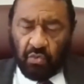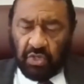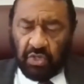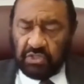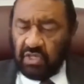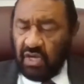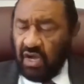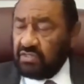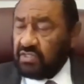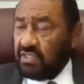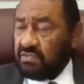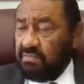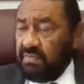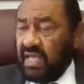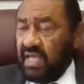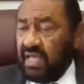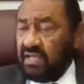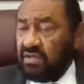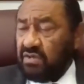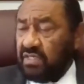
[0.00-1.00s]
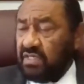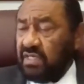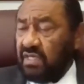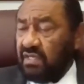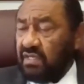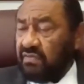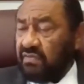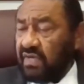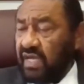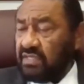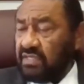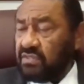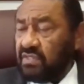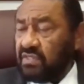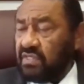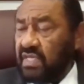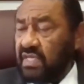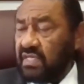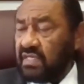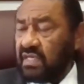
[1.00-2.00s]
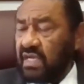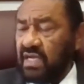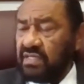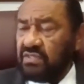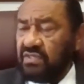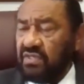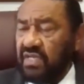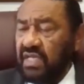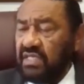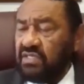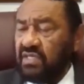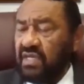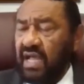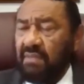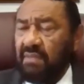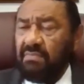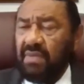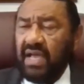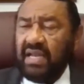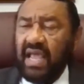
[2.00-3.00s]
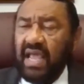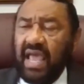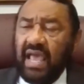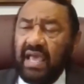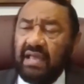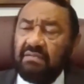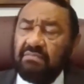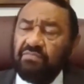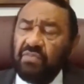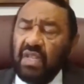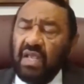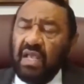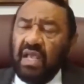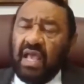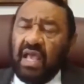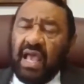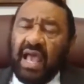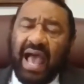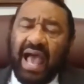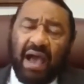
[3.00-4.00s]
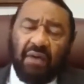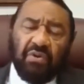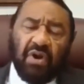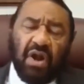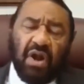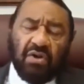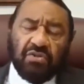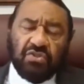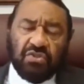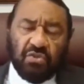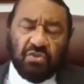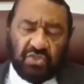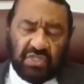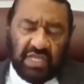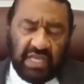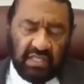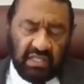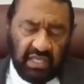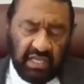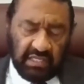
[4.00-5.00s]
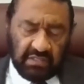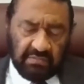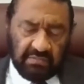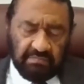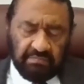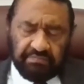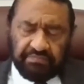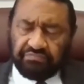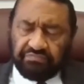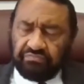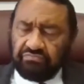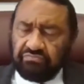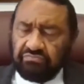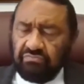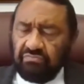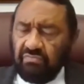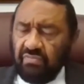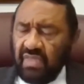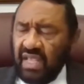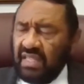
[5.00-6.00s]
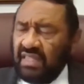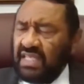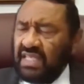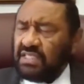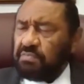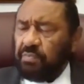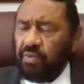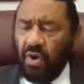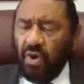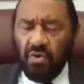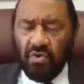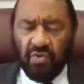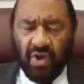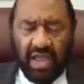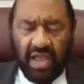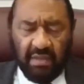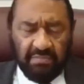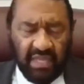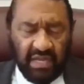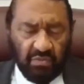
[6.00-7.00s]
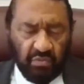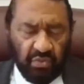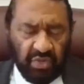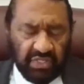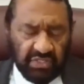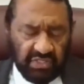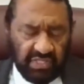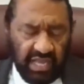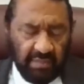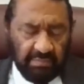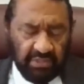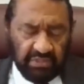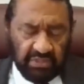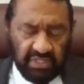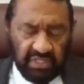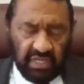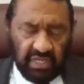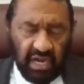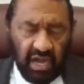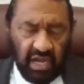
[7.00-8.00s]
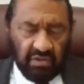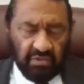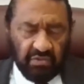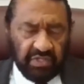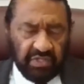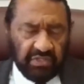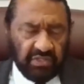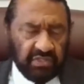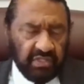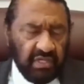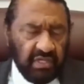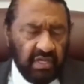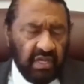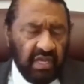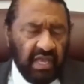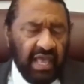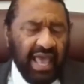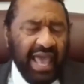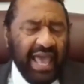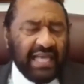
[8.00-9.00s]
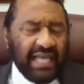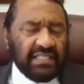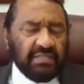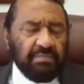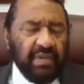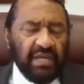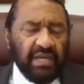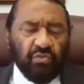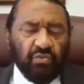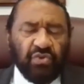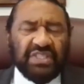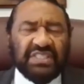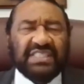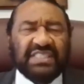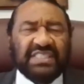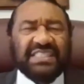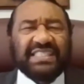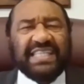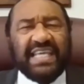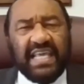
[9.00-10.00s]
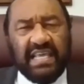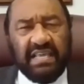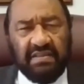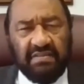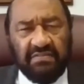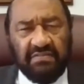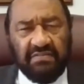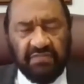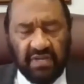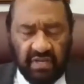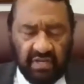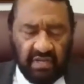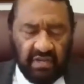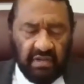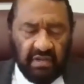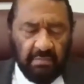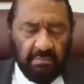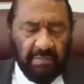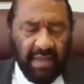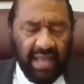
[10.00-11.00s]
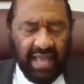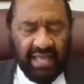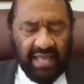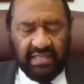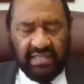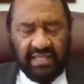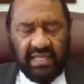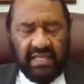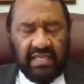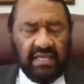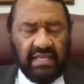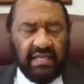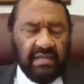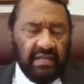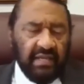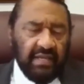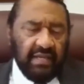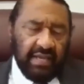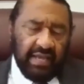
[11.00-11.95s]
which causes me a good deal of consternation, I might add. I would also say this. This program that we established in Congress has been received by the